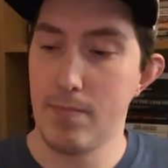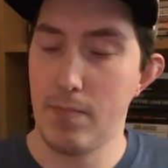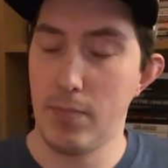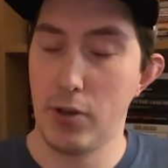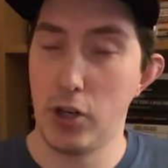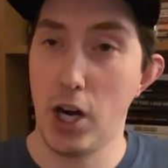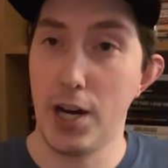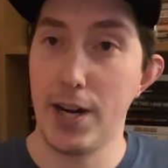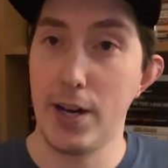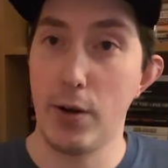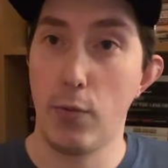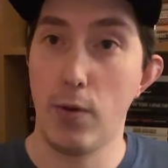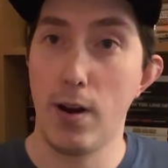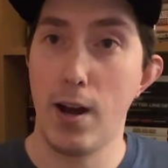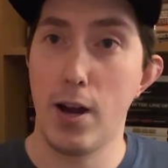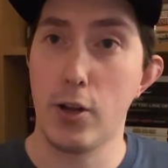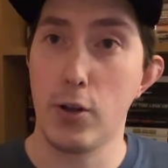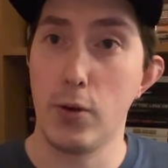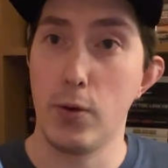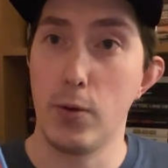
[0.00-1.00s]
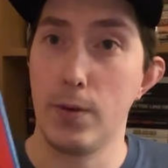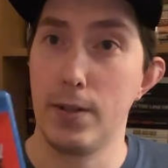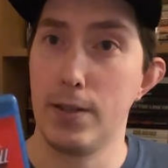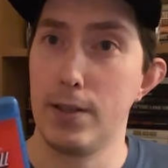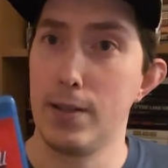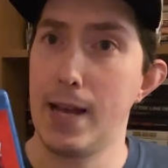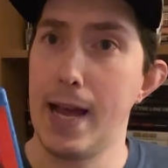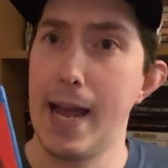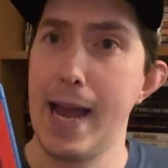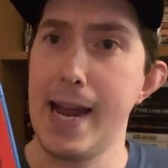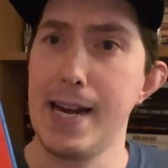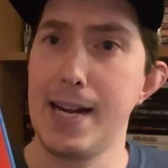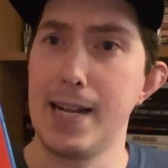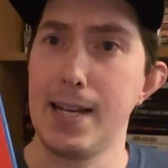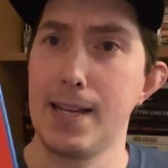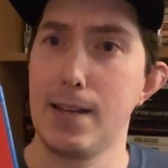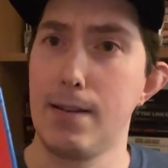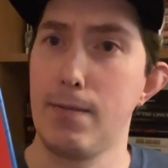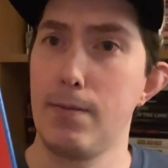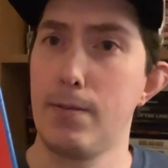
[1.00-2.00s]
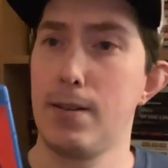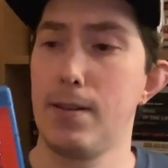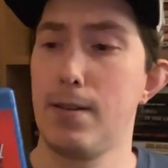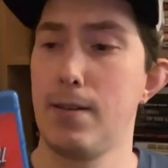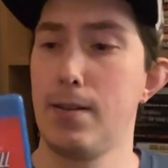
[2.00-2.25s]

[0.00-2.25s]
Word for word: Johnny Rocco, is hiding out,